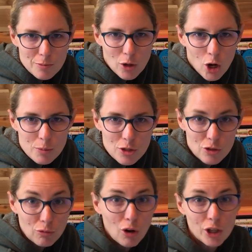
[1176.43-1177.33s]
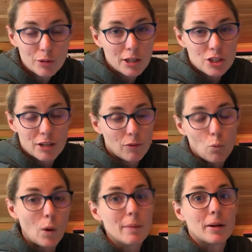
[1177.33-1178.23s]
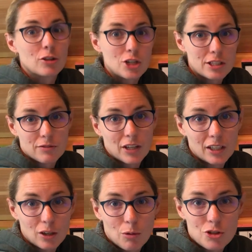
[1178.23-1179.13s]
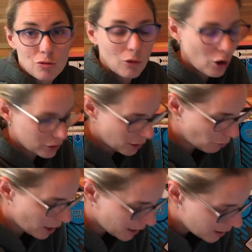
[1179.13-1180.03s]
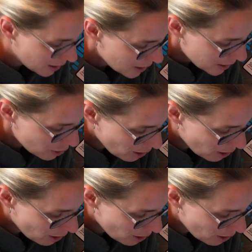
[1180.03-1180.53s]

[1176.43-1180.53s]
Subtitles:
options are wrong, you actually have a way better chance of getting a question wrong than right. You